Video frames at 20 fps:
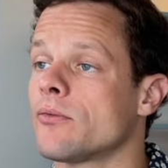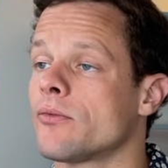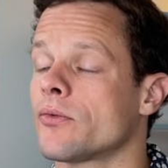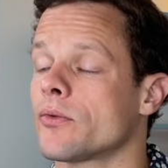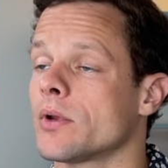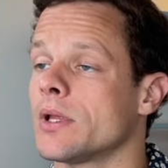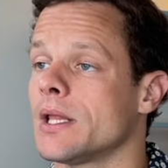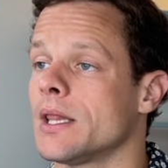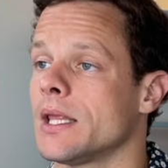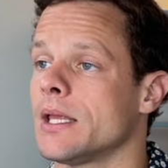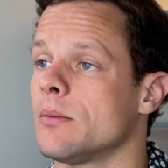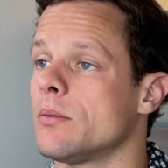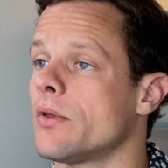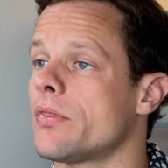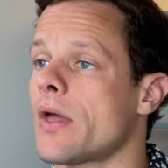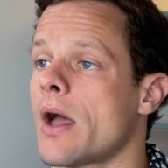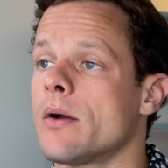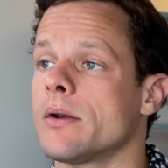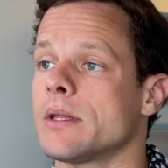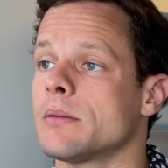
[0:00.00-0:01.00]
freely
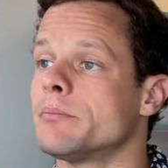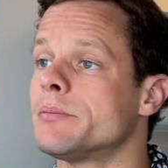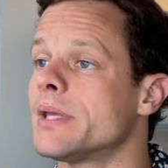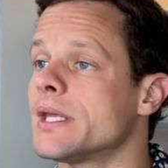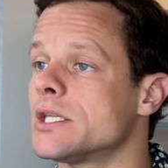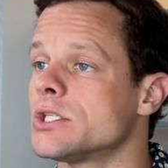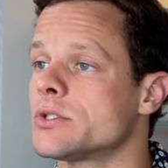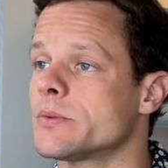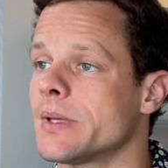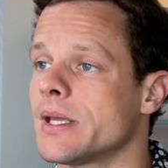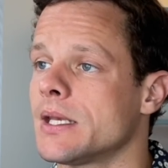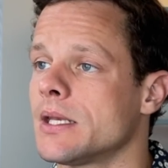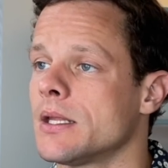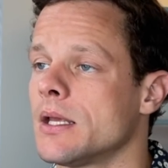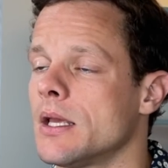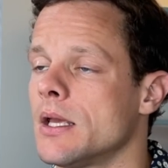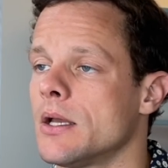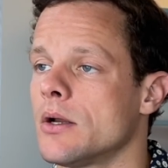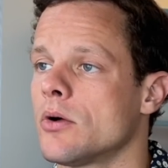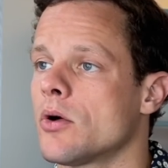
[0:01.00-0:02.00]
without impingement
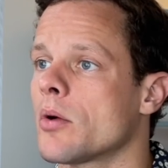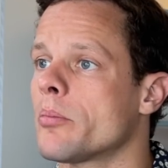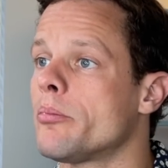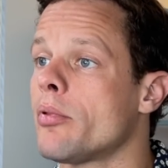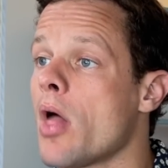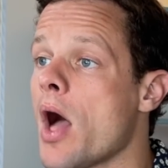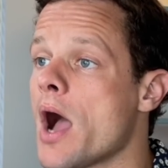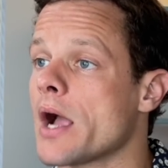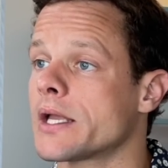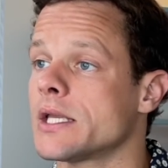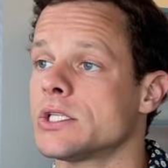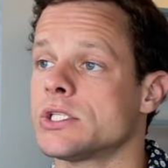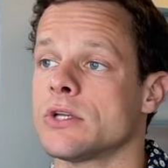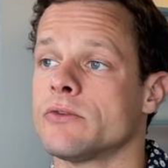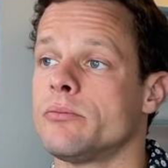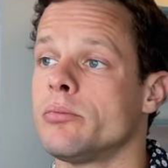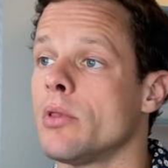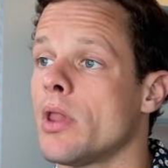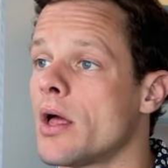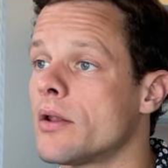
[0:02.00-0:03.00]
or blockage
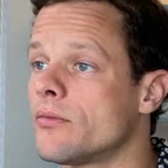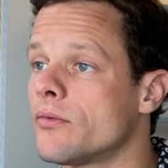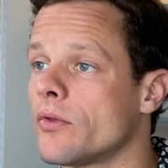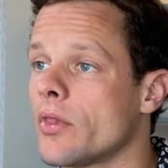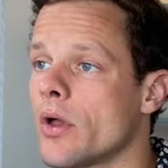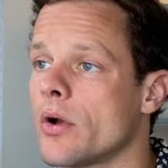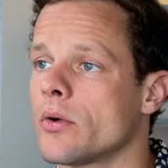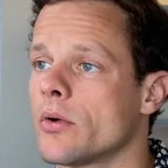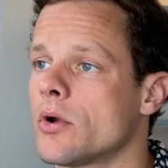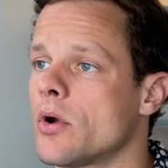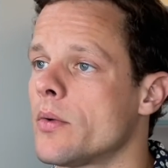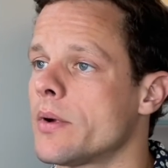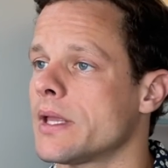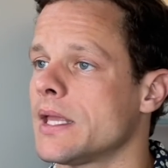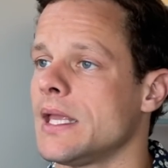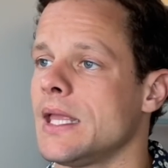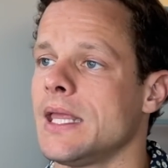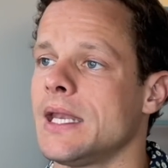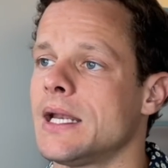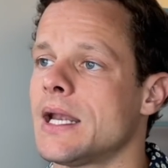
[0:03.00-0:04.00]
of blood flow going
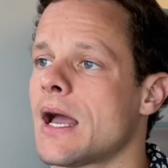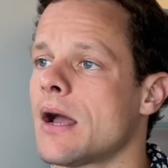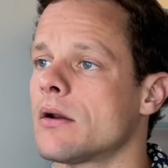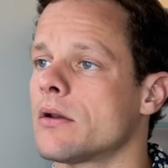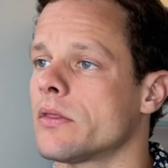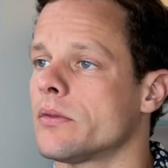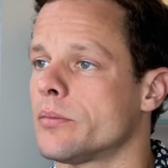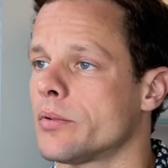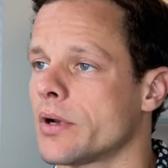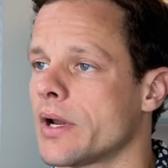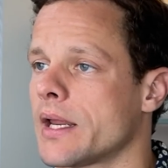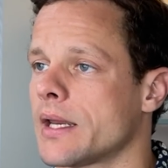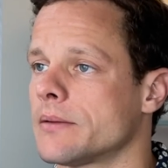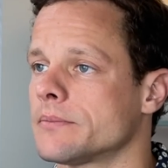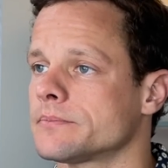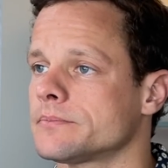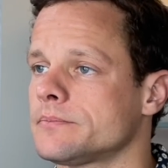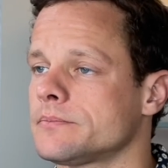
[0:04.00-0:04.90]
in and out of the brain.